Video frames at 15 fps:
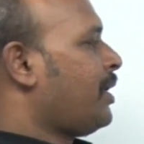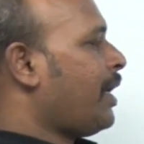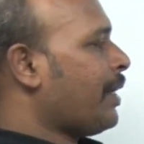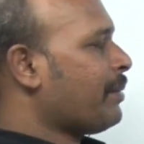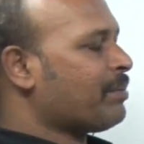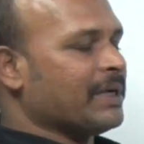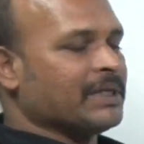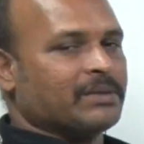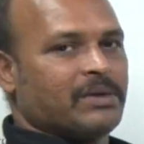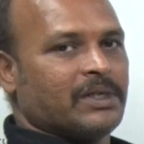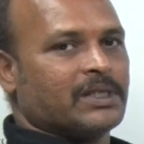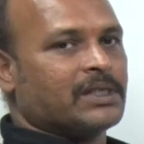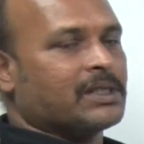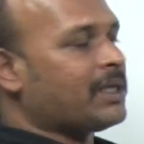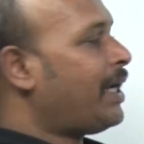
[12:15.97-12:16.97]
I plus
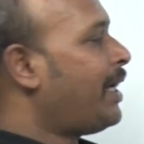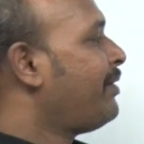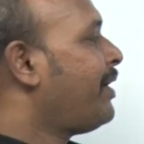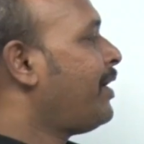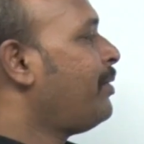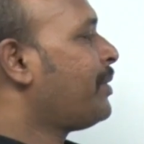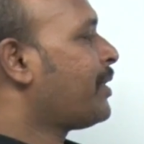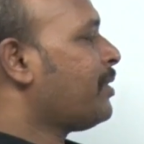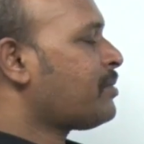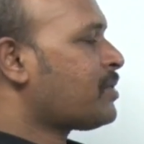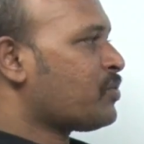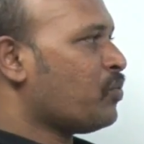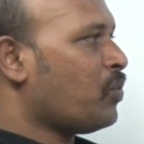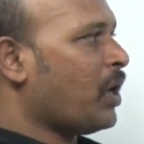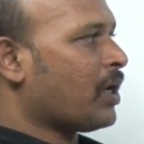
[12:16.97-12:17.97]
plus, I value
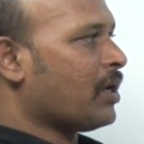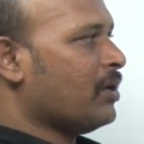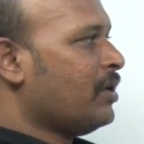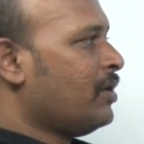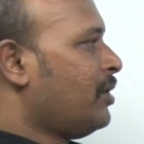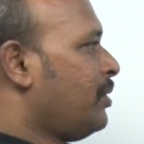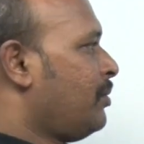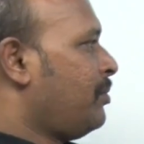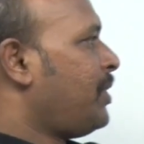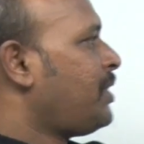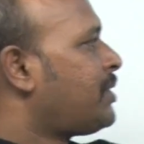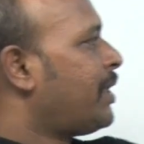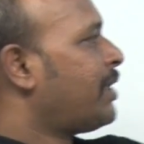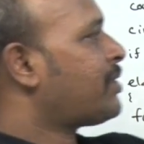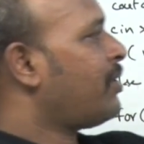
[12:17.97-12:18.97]
becomes 1,
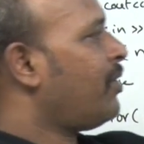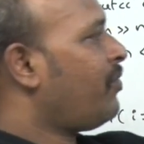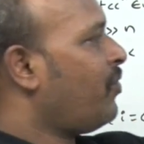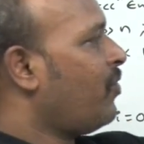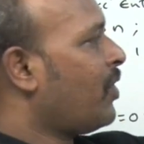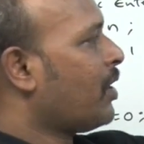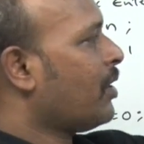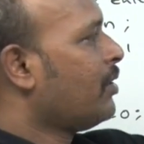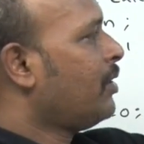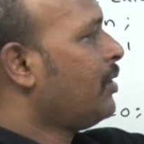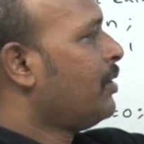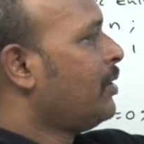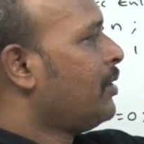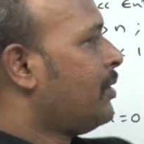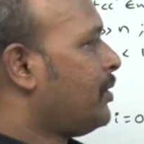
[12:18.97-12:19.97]
means s of 1,
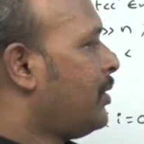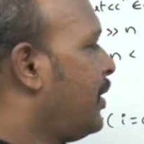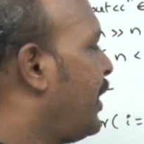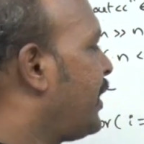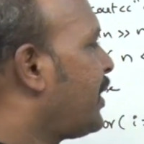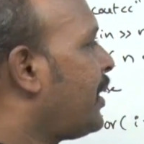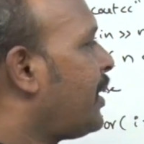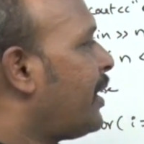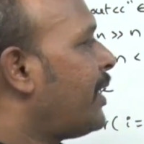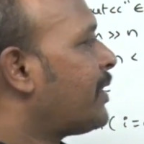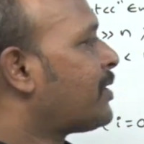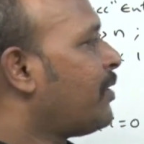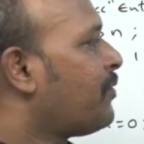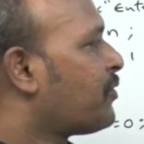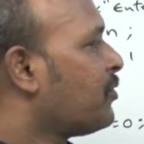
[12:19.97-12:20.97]
later
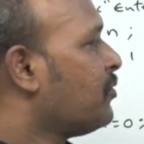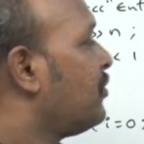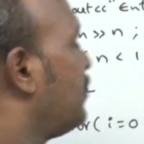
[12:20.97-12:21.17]
s of 2,